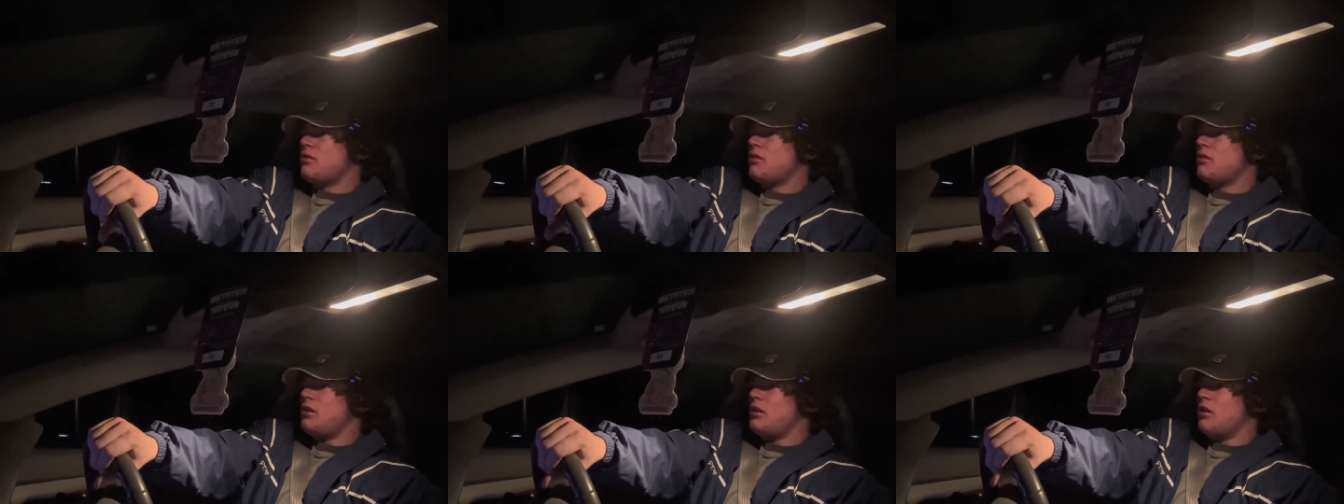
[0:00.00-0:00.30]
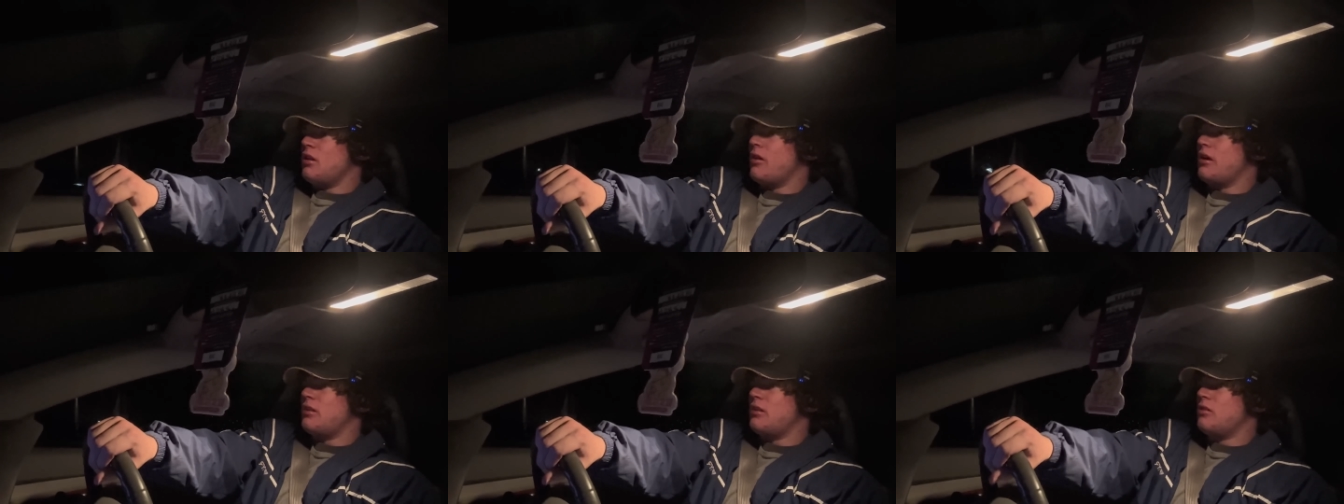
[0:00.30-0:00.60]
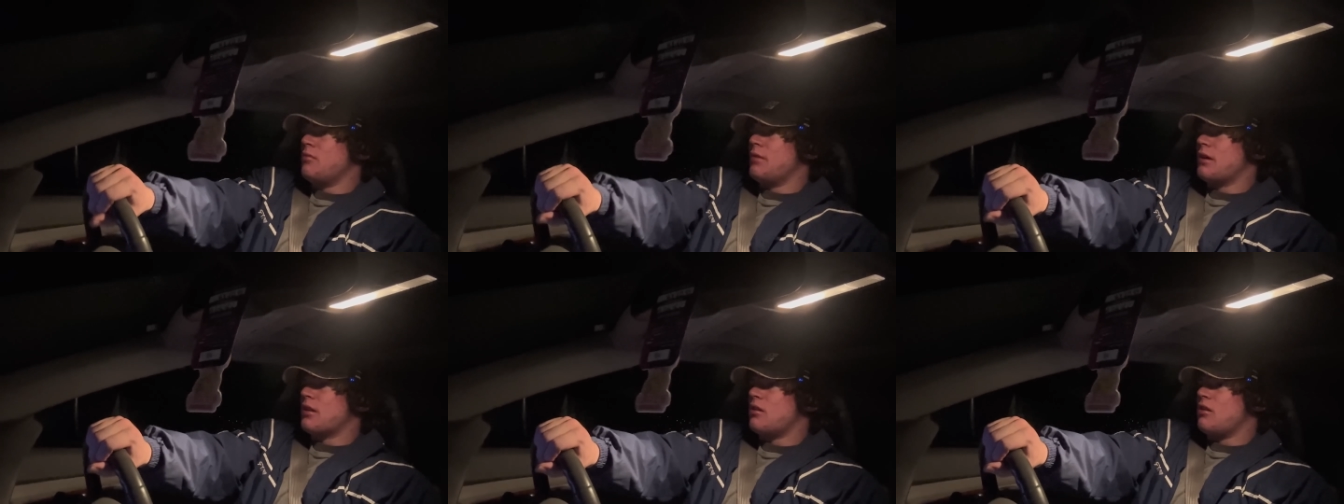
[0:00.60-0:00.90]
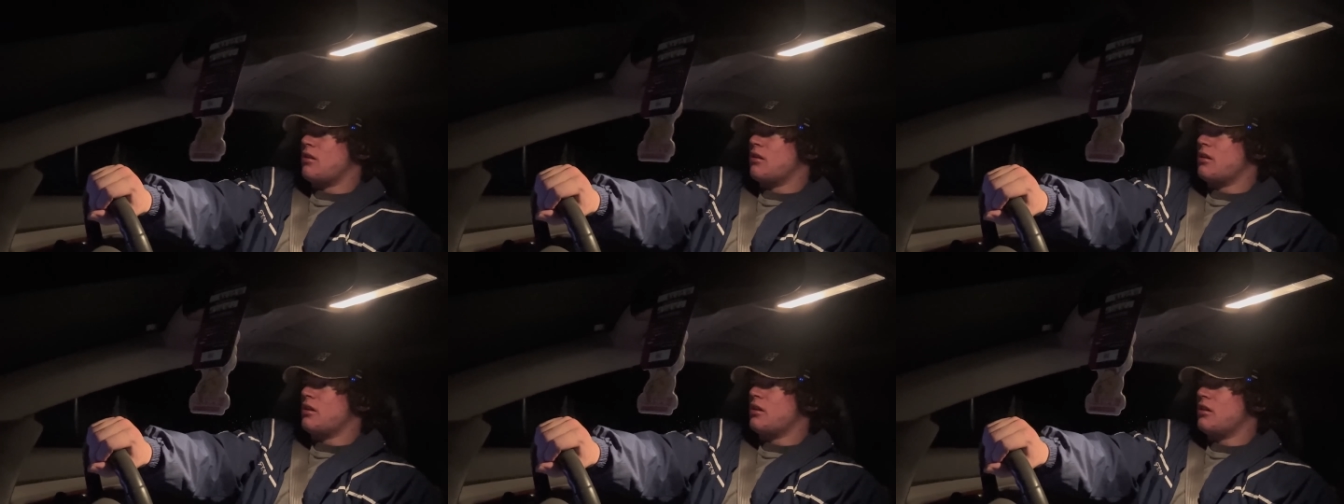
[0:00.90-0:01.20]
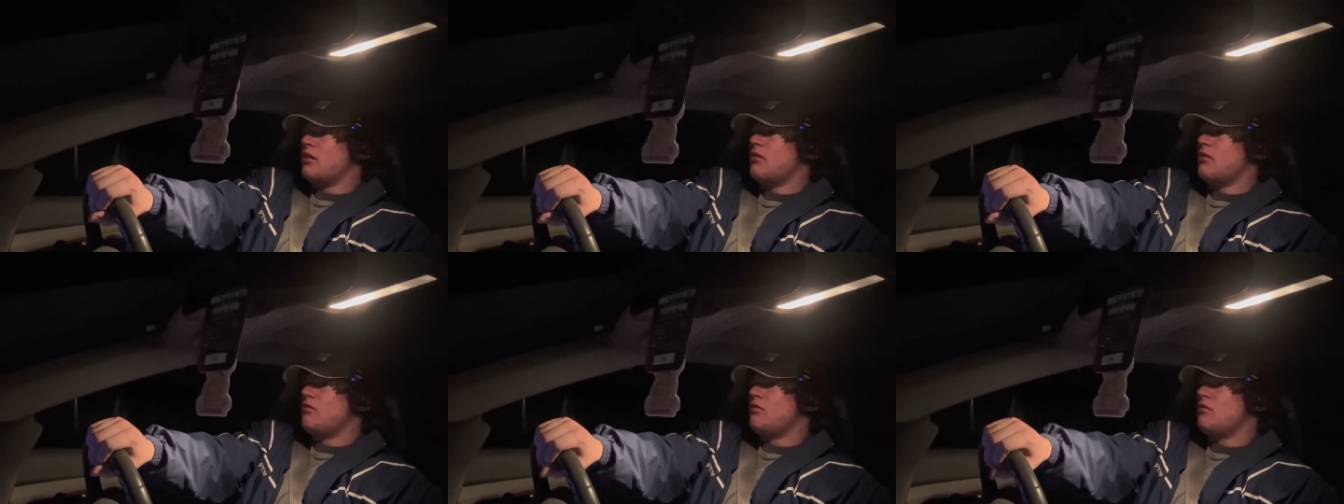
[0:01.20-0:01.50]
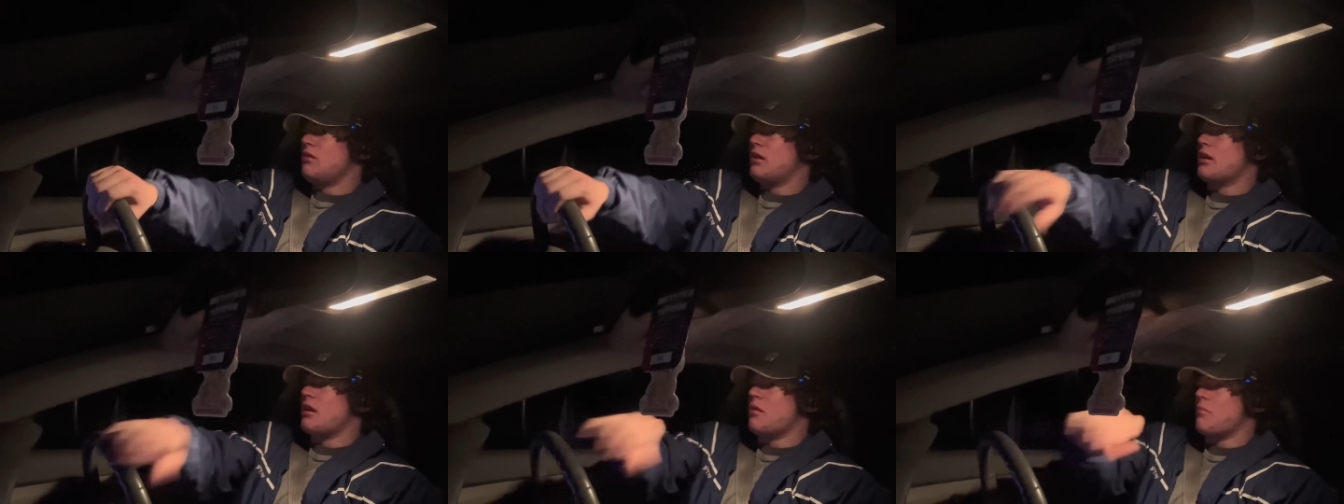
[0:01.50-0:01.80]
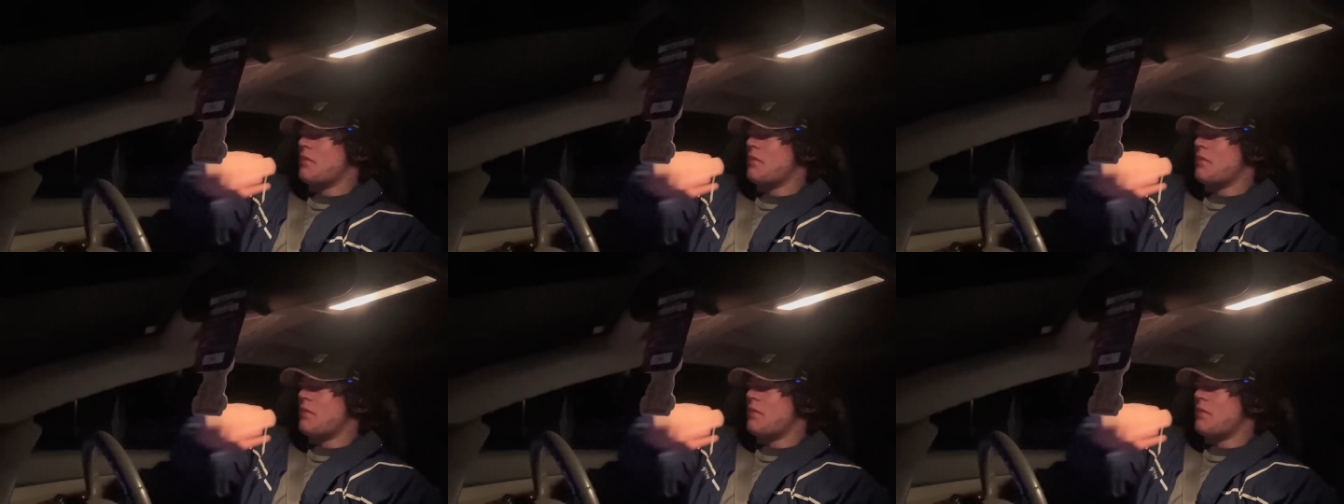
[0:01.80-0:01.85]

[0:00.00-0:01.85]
you know, I do my cardio, I come